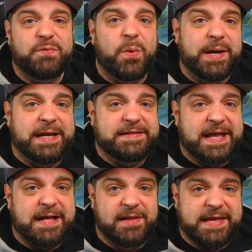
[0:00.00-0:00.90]
we're going to take
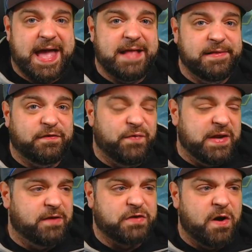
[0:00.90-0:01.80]
a look at in this
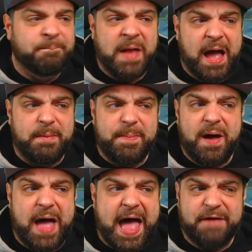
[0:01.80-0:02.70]
video. So I'm
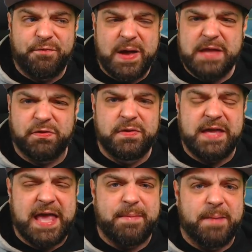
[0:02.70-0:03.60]
about halfway through the
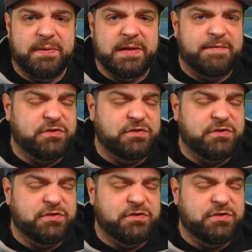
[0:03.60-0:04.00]
game, I believe.